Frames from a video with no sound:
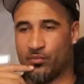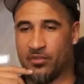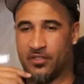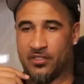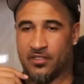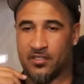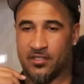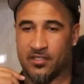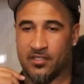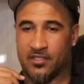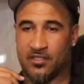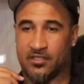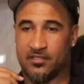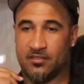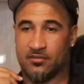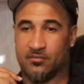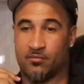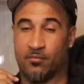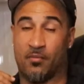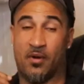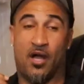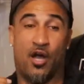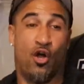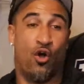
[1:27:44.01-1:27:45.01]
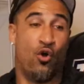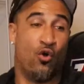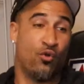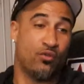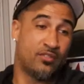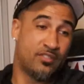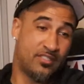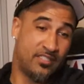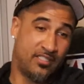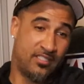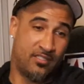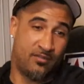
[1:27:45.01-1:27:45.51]
because my own
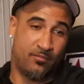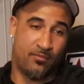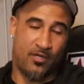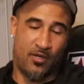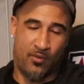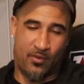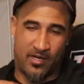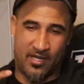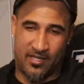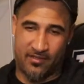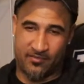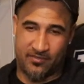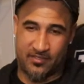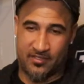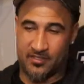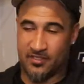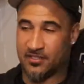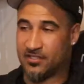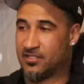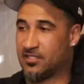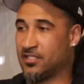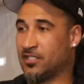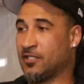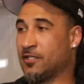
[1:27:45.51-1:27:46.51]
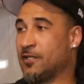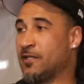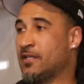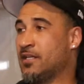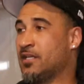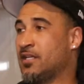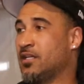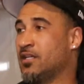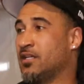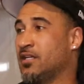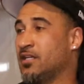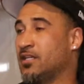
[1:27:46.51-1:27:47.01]
team, my wife, she'll tell you,
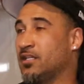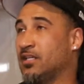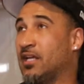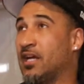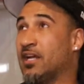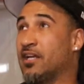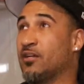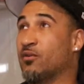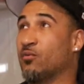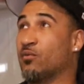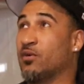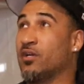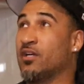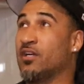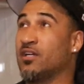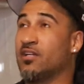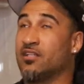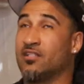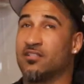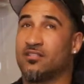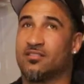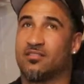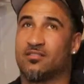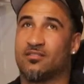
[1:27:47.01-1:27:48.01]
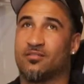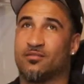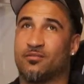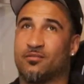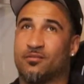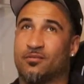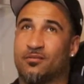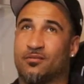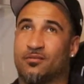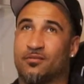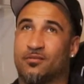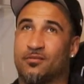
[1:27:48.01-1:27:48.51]
like the rounds
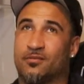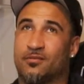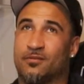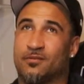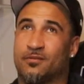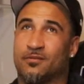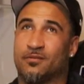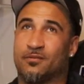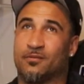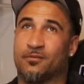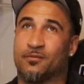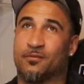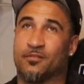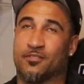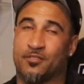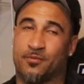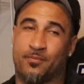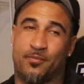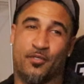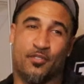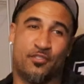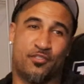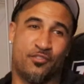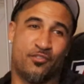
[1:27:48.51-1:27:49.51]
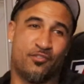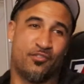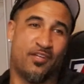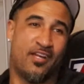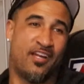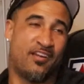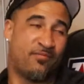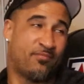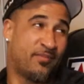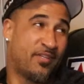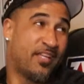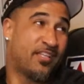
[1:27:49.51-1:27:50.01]
was supposed to
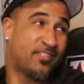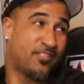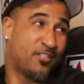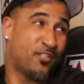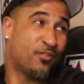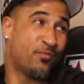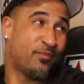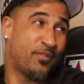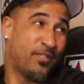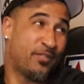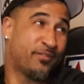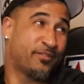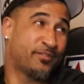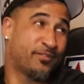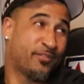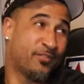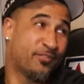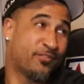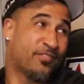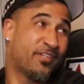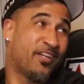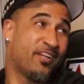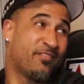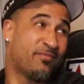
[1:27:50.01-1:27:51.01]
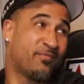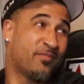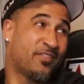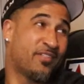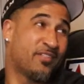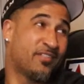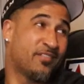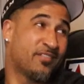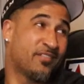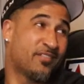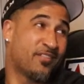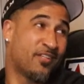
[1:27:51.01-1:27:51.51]
draft me. They told me they was gonna draft me mm
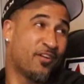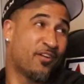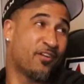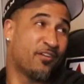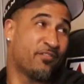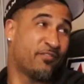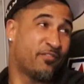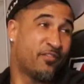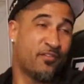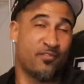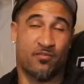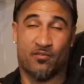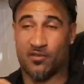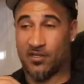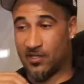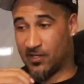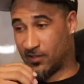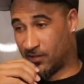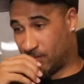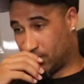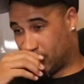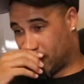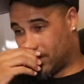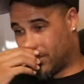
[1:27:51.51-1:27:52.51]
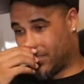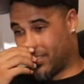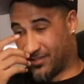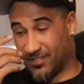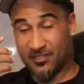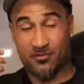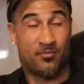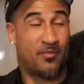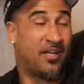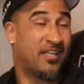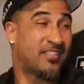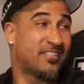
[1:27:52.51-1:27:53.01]
-hmm. third to fifth round.
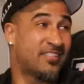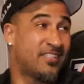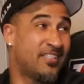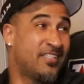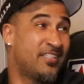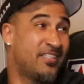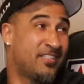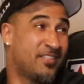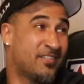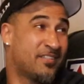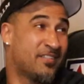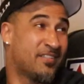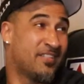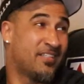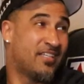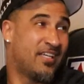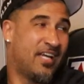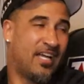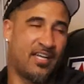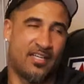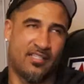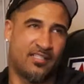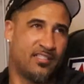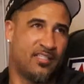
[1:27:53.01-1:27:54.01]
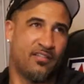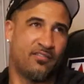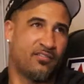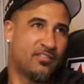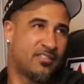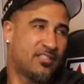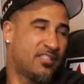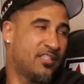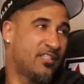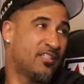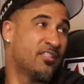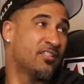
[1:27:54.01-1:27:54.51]
This my team. I didn't ever
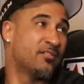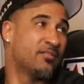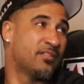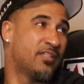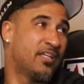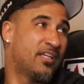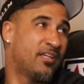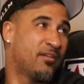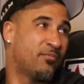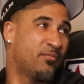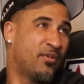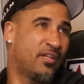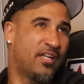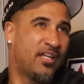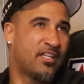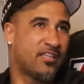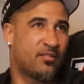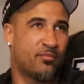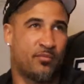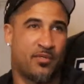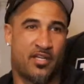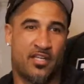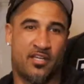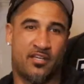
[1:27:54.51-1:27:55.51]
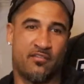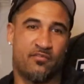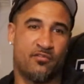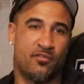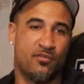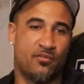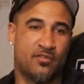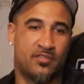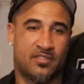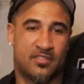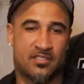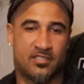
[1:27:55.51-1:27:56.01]
tell them that, but after my
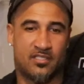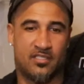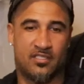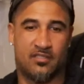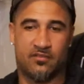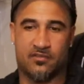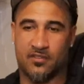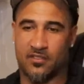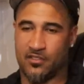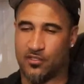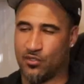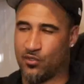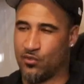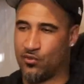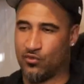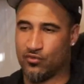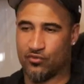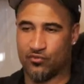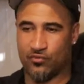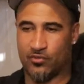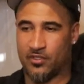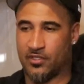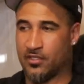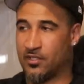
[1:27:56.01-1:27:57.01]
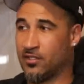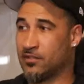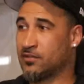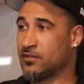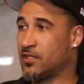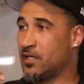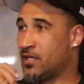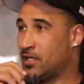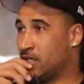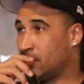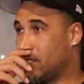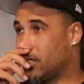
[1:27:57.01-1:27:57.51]
interviews and stuff, the codes round,
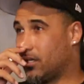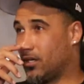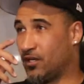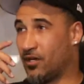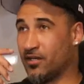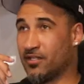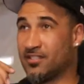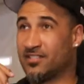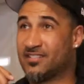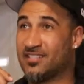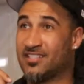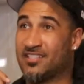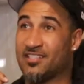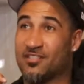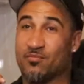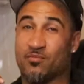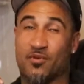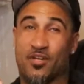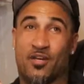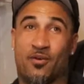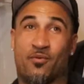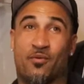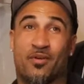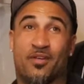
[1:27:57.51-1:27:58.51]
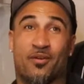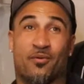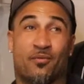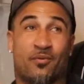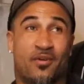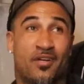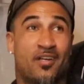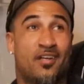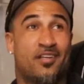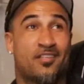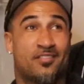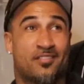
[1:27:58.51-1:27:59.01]
all these teams. But when the
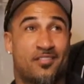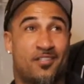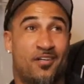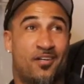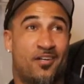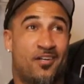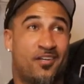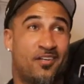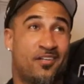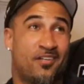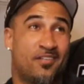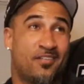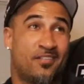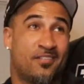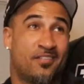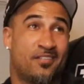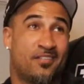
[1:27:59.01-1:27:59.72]
rounds called,